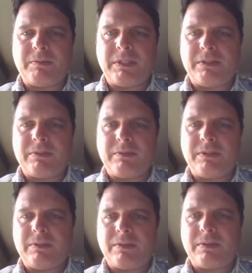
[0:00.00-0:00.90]
be 2
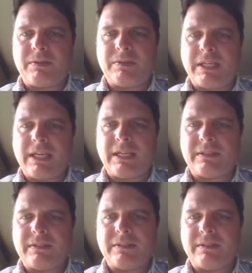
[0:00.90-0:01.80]
2/3
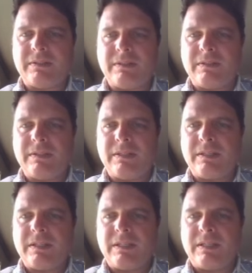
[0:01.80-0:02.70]
X,
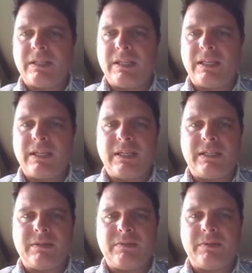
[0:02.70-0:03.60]

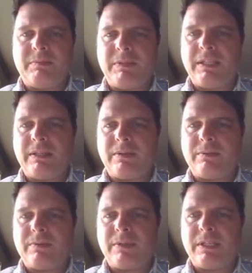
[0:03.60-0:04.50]
and it would be
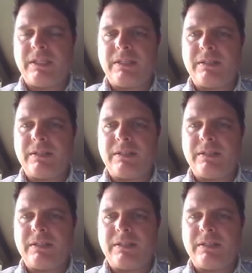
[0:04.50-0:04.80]
3